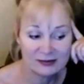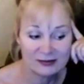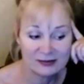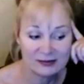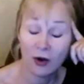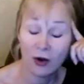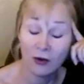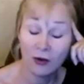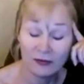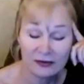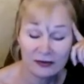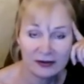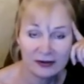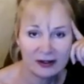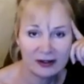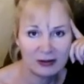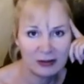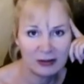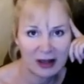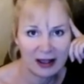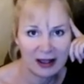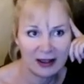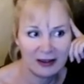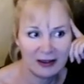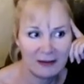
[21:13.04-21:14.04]
hopefully
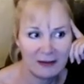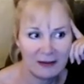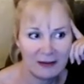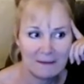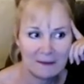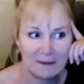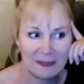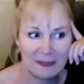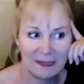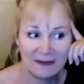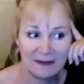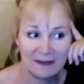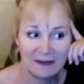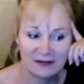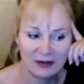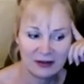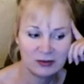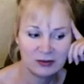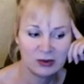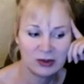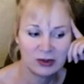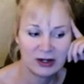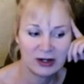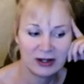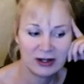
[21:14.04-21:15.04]
by
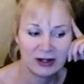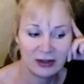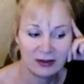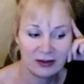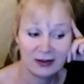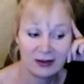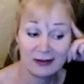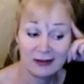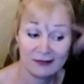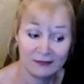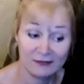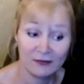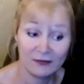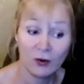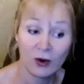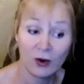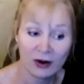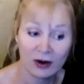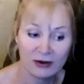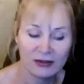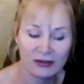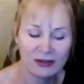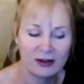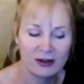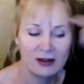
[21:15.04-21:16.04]
February
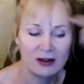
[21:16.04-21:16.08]
4th,